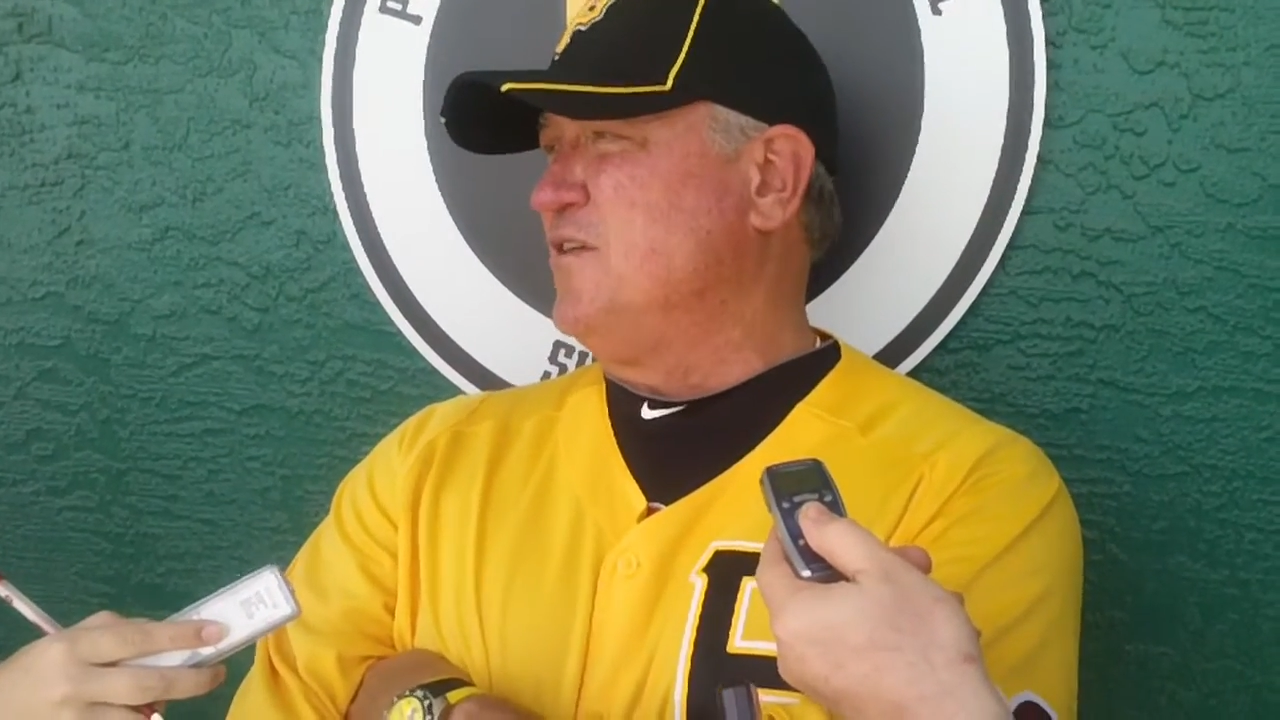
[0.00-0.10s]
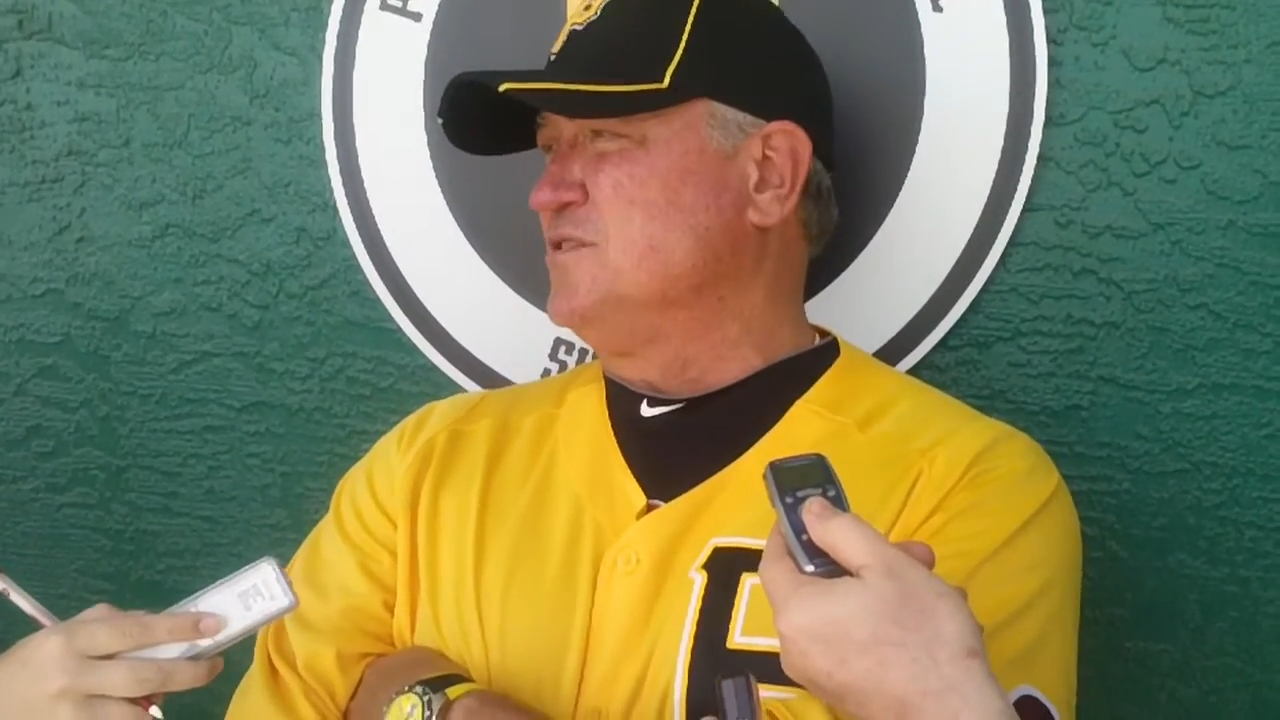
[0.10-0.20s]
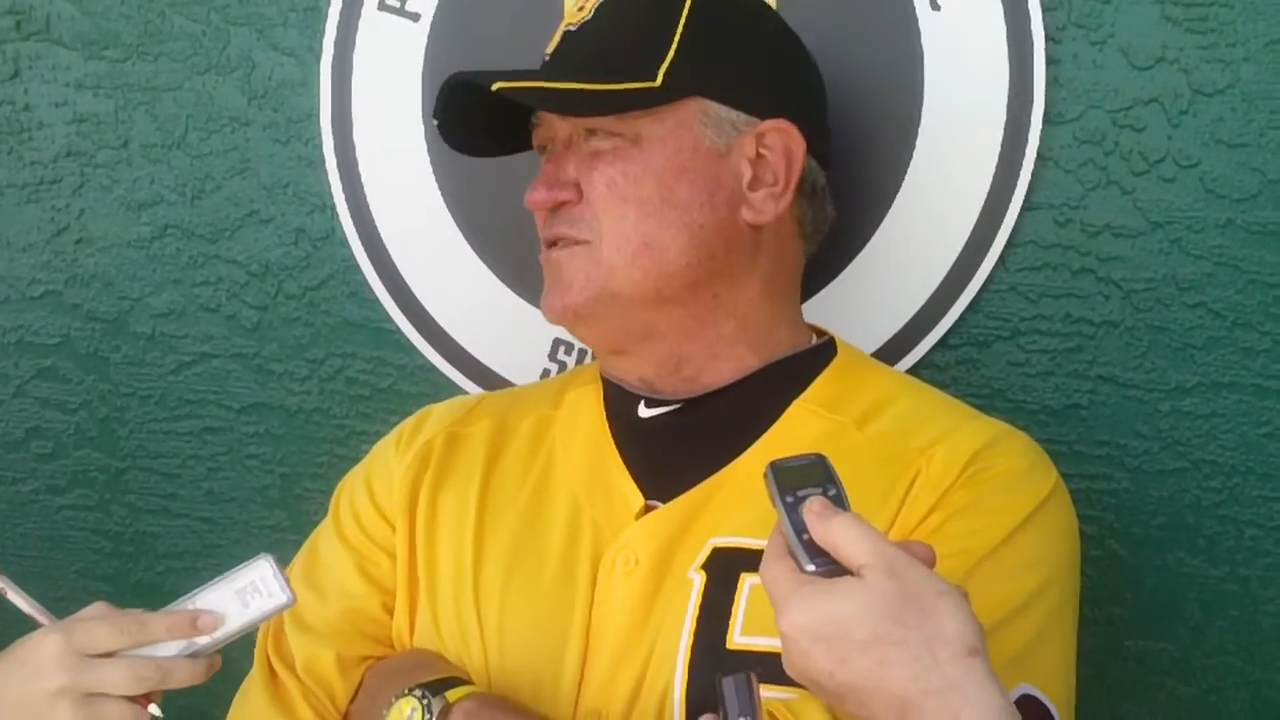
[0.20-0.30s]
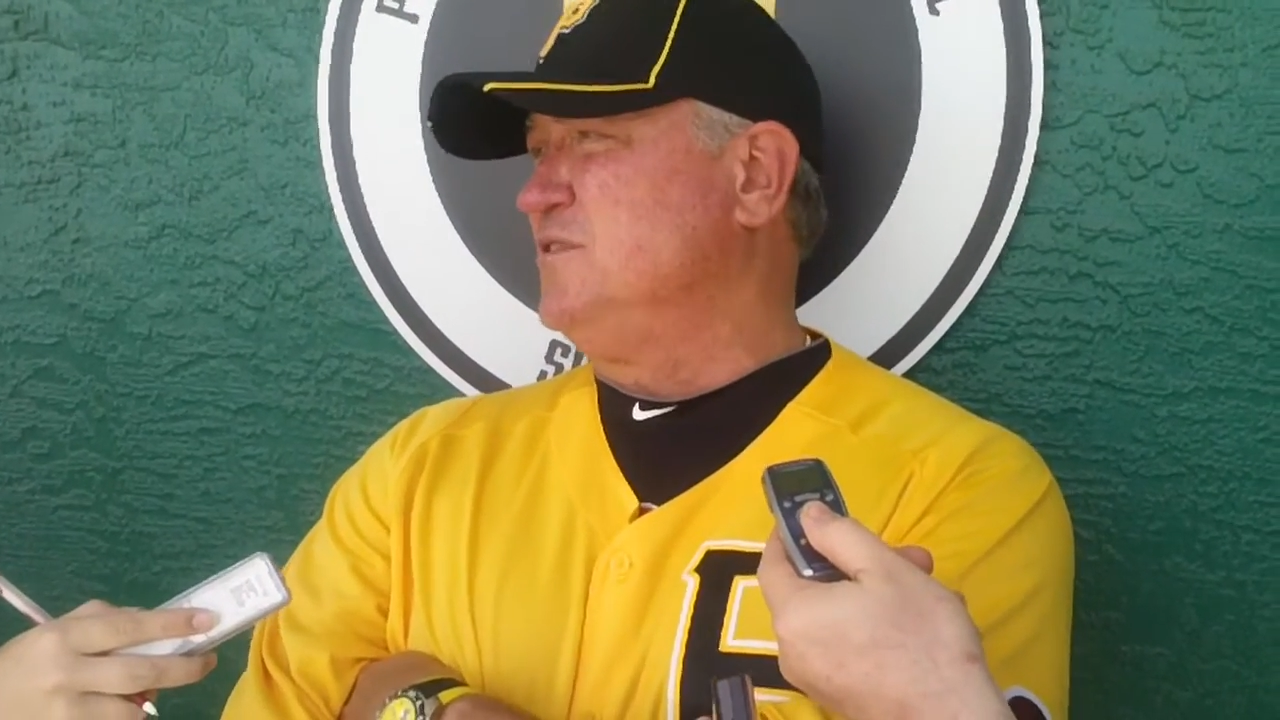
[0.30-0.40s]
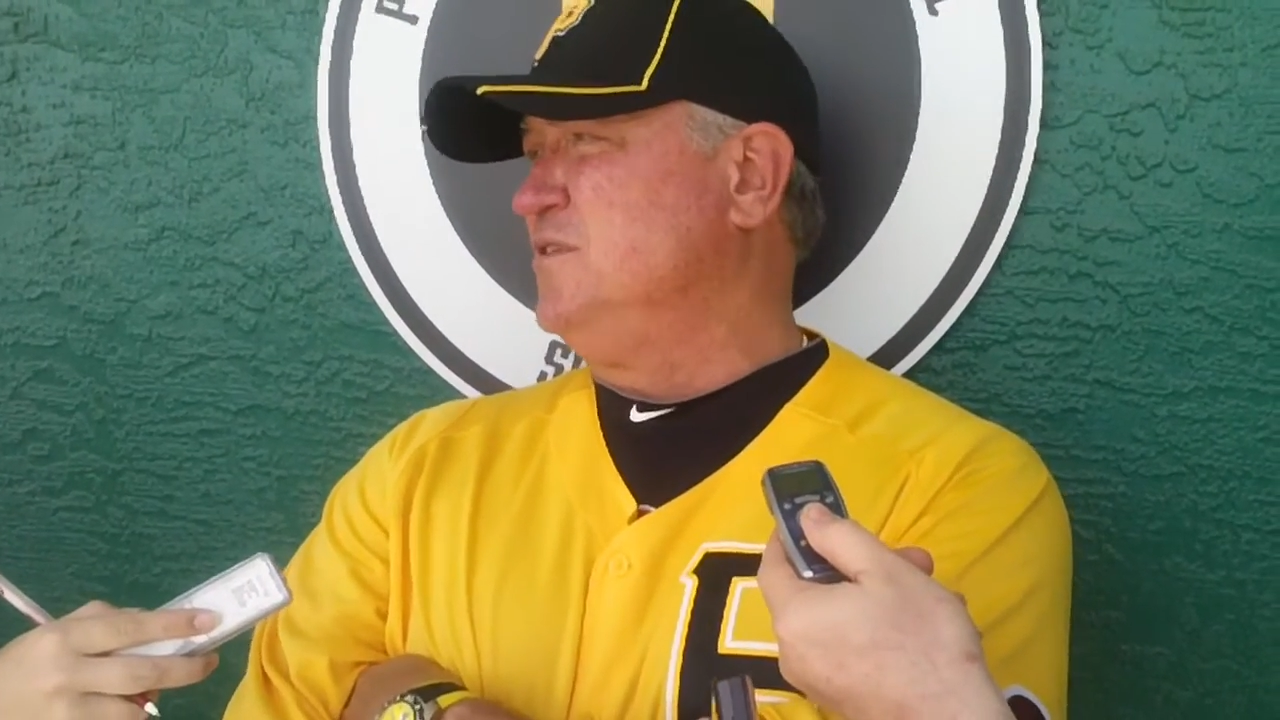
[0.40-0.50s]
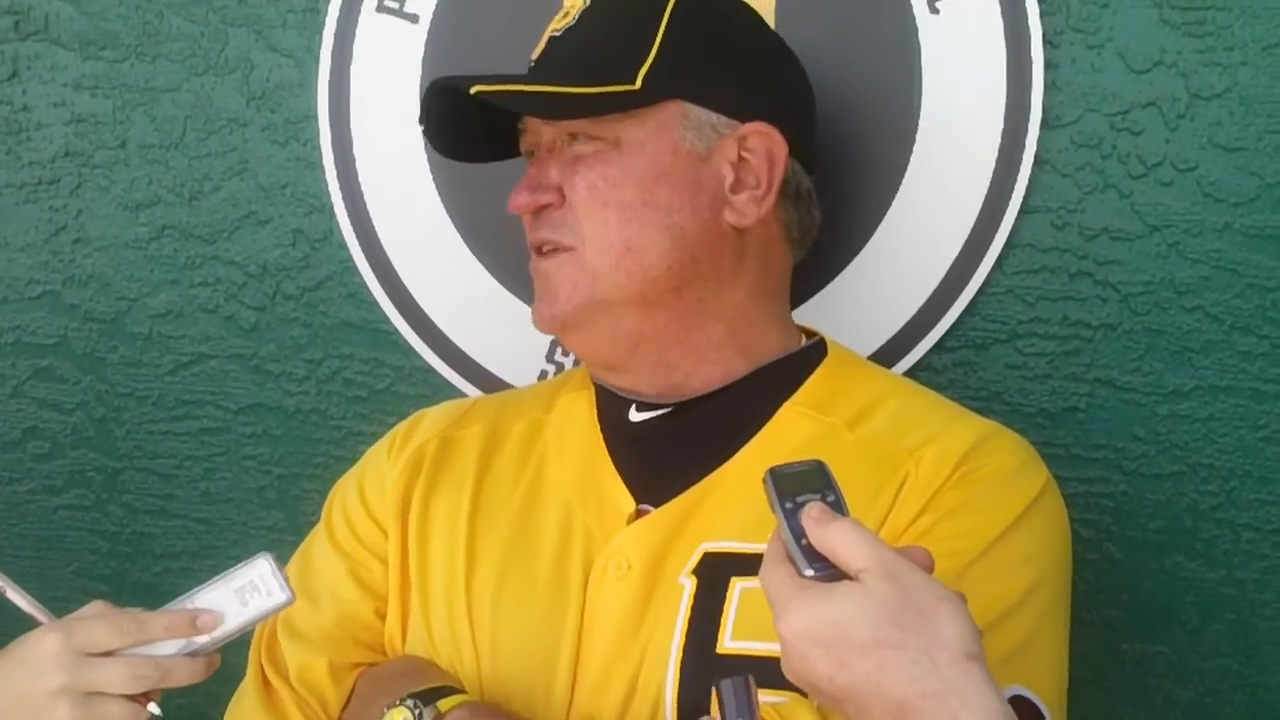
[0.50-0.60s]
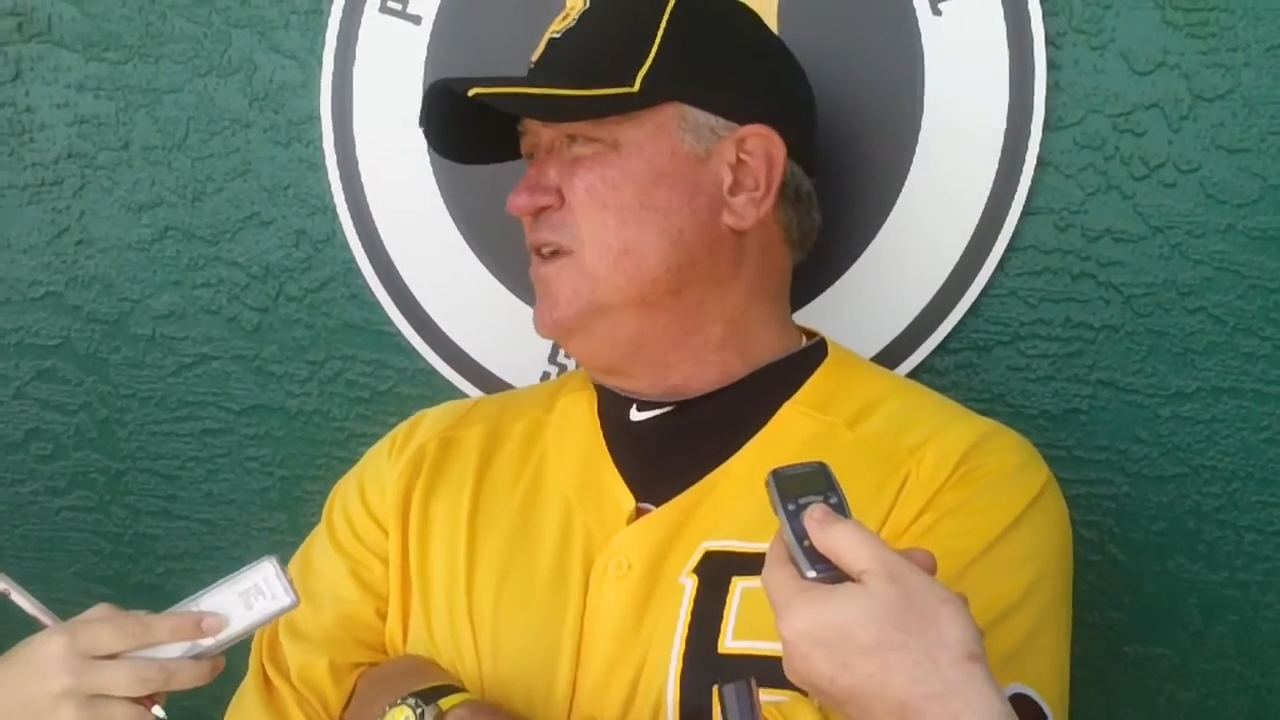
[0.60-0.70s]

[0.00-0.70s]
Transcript: arsenal